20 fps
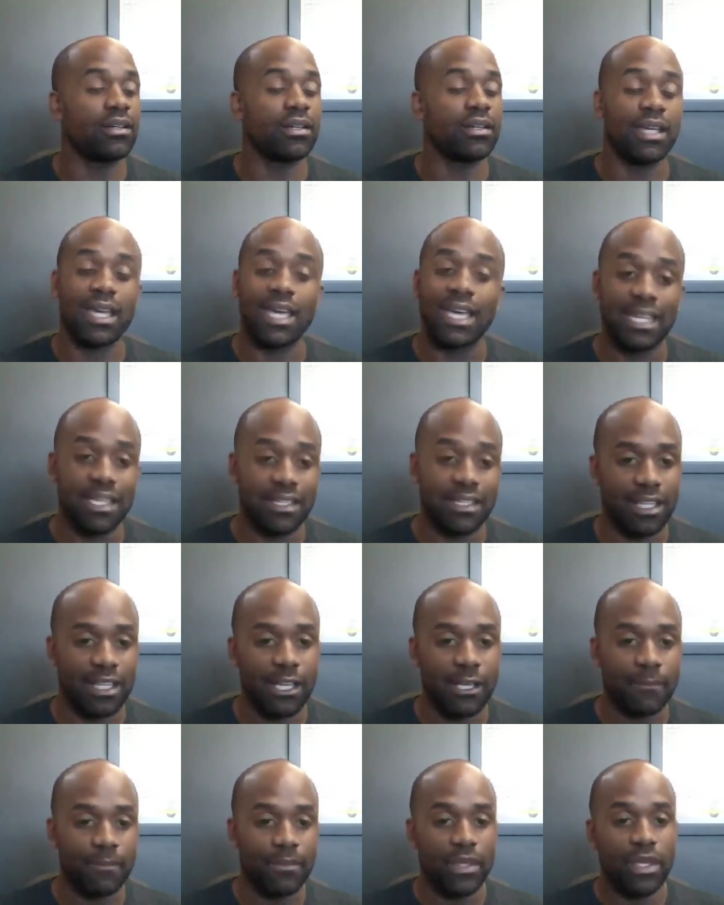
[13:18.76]

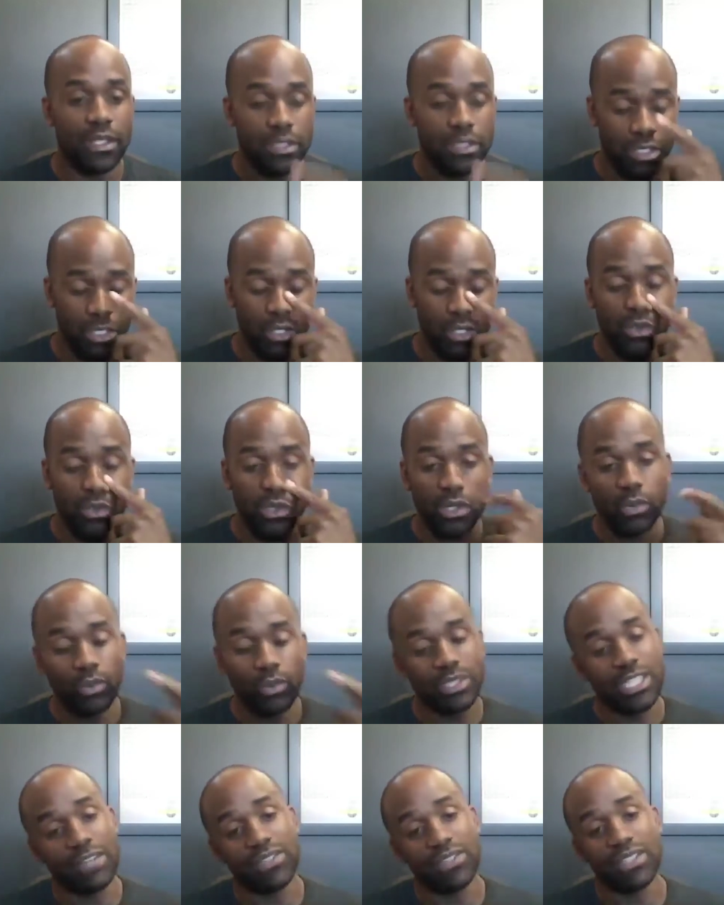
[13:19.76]
anything. So
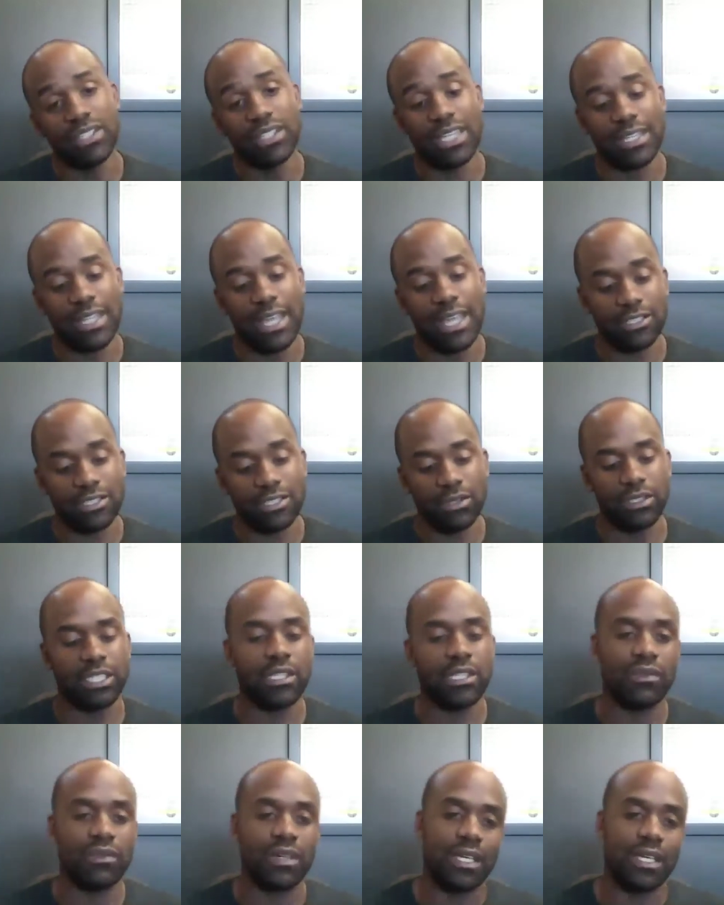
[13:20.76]
we definitely look at that. So length
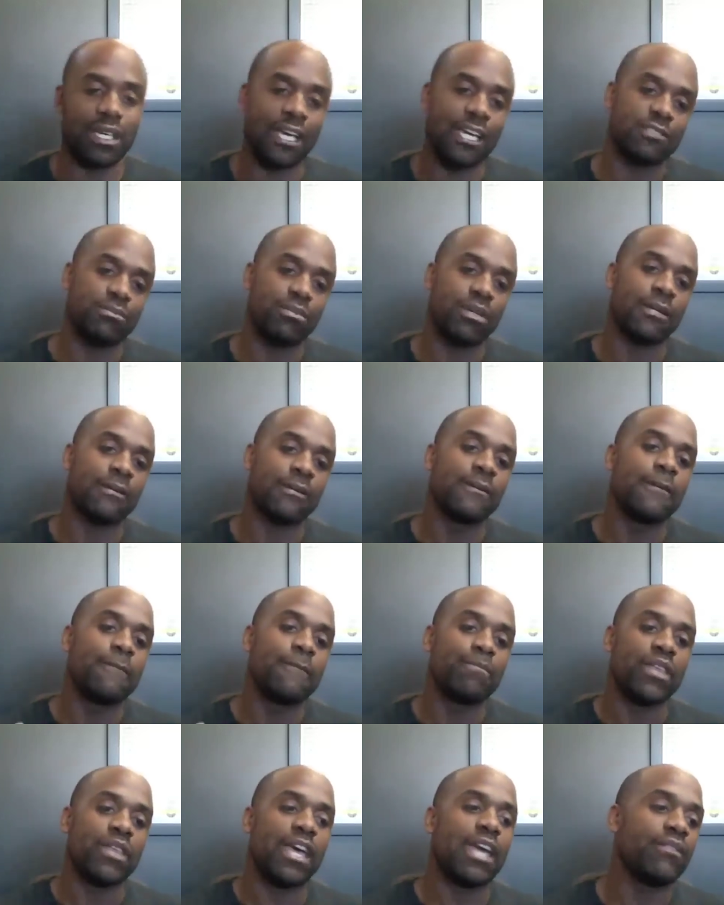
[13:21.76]
of engagement,
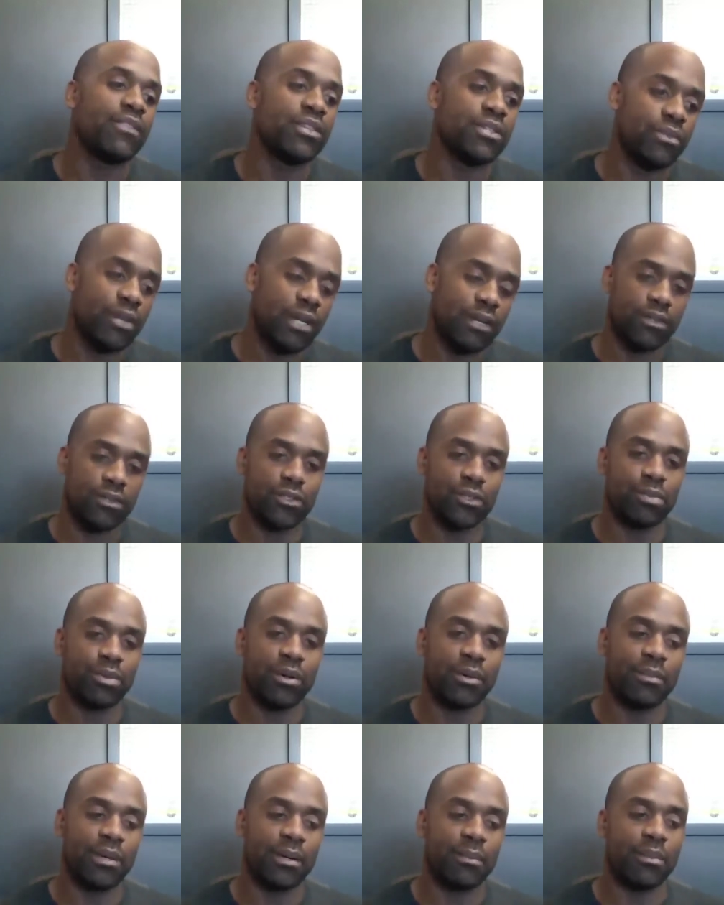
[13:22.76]
average revenue per
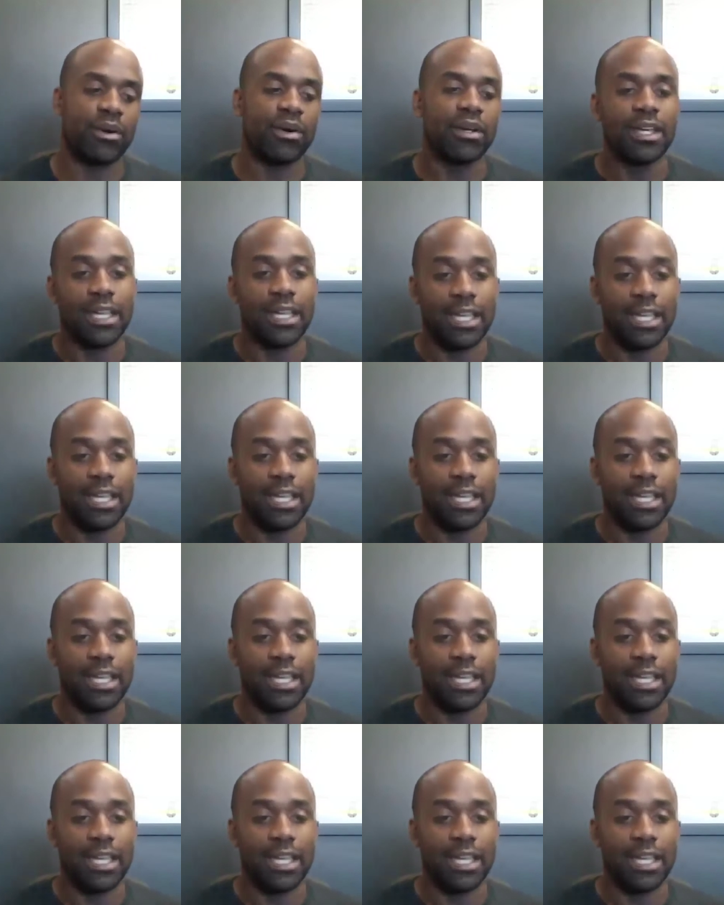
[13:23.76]
member.